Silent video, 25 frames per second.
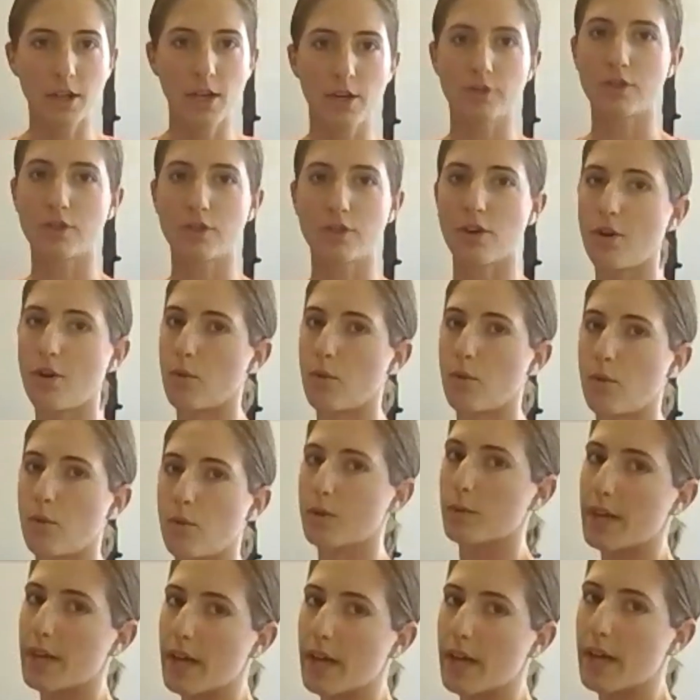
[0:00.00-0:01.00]
so when
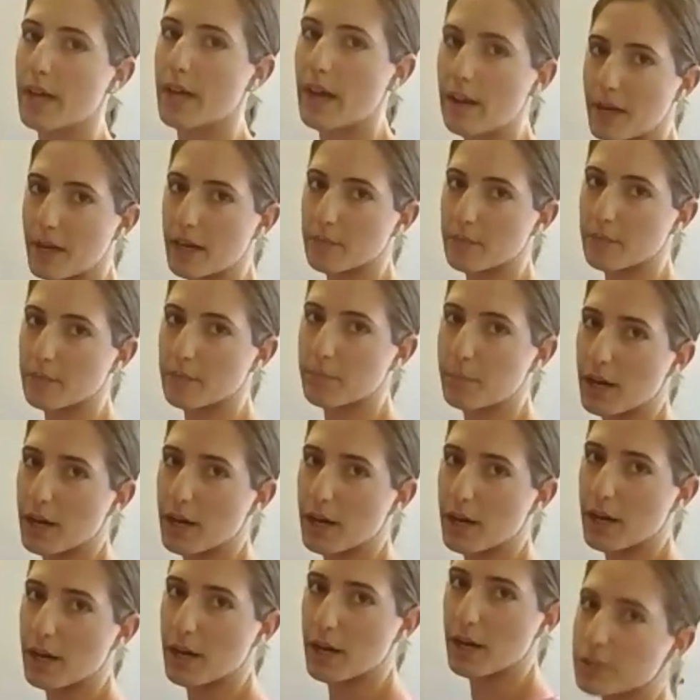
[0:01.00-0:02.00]
we have bad
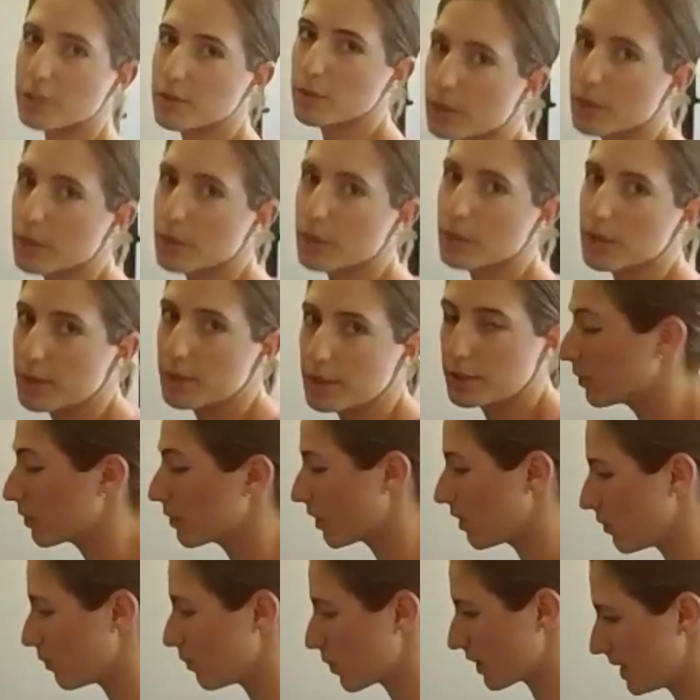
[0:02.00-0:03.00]
posture, what do?
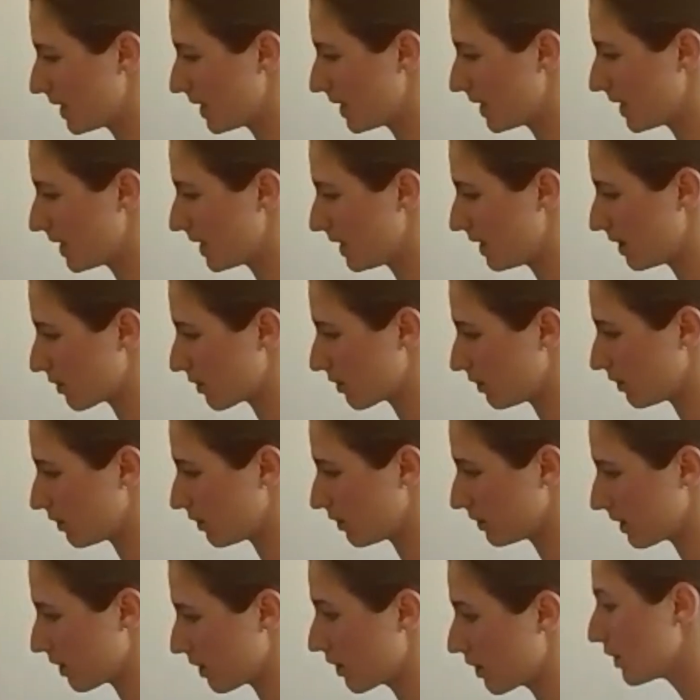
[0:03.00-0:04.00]
We're
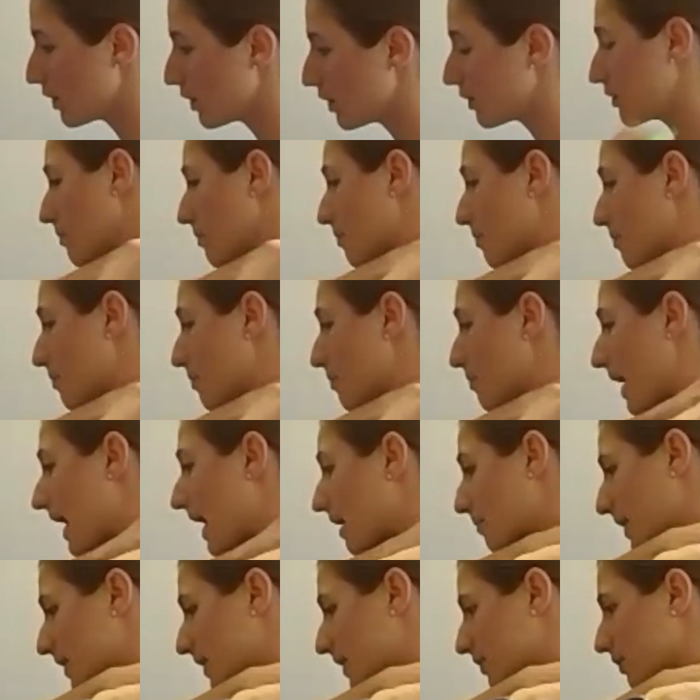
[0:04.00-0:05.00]
here all day long.
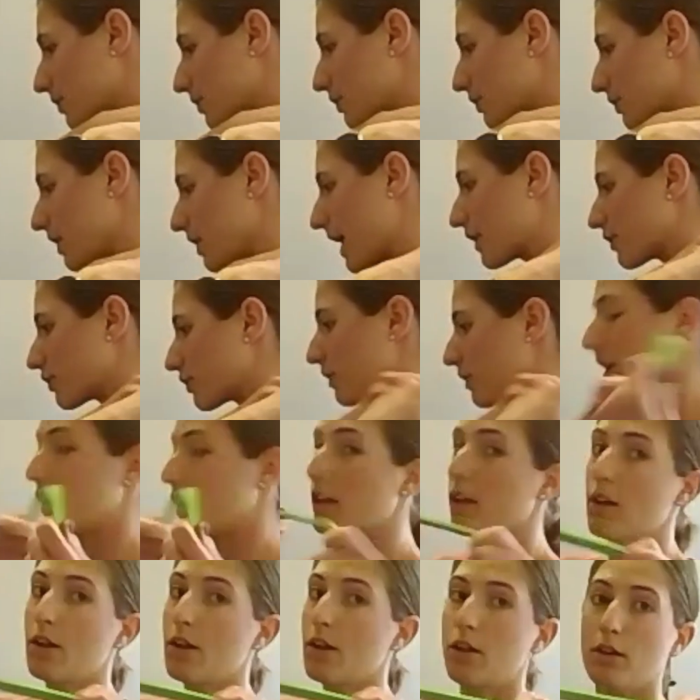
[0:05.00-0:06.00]
So the back muscles
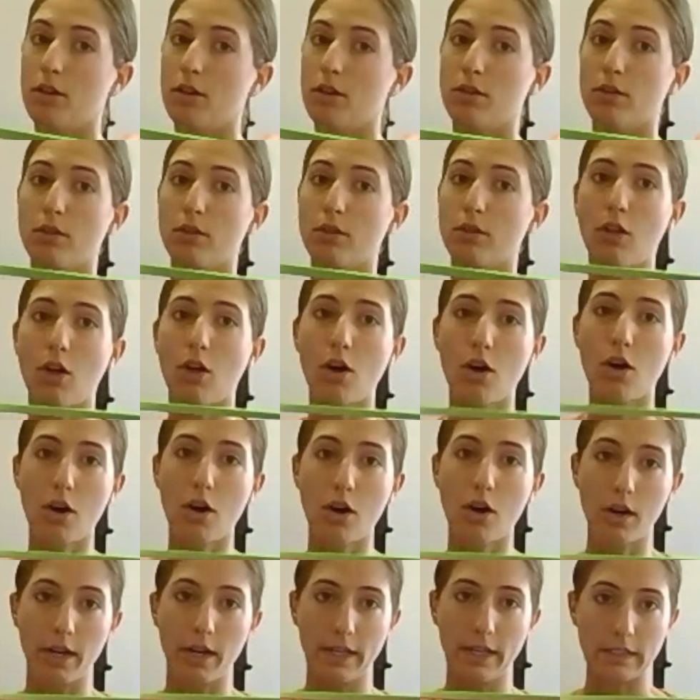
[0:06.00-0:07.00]
are actually
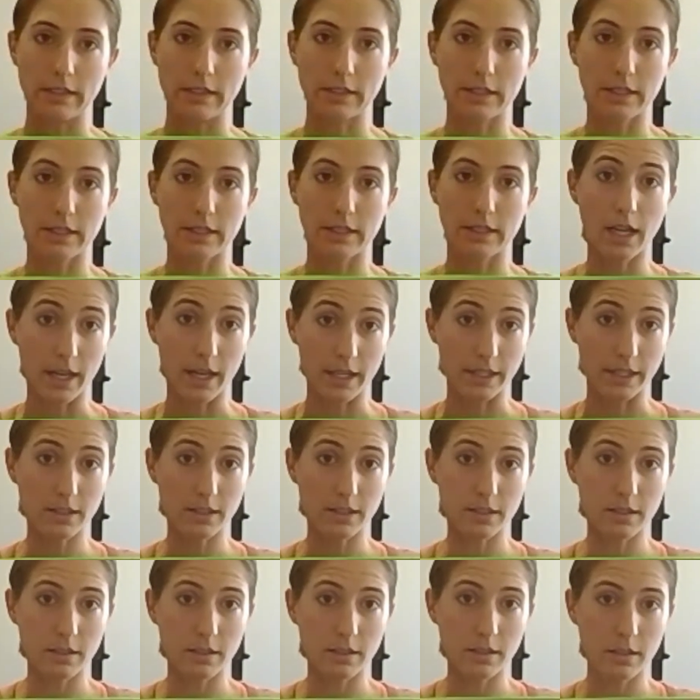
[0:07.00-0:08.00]
long and
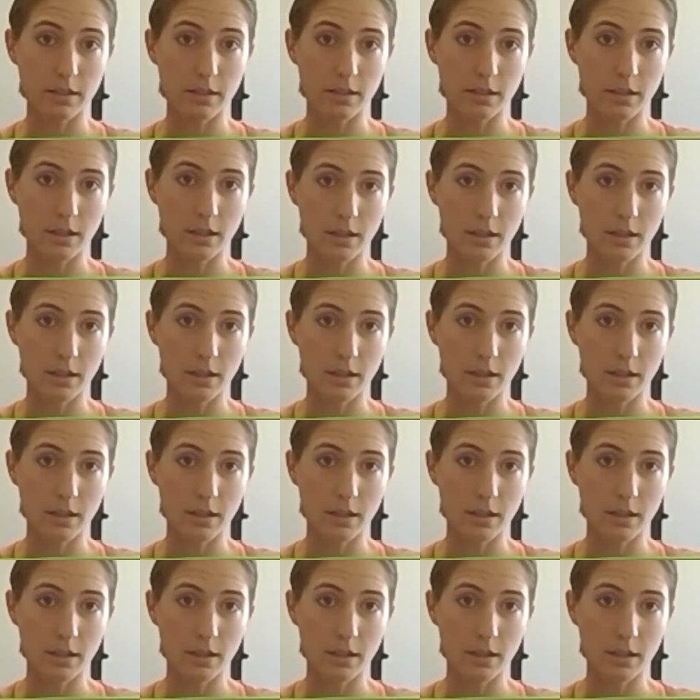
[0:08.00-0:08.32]
tight,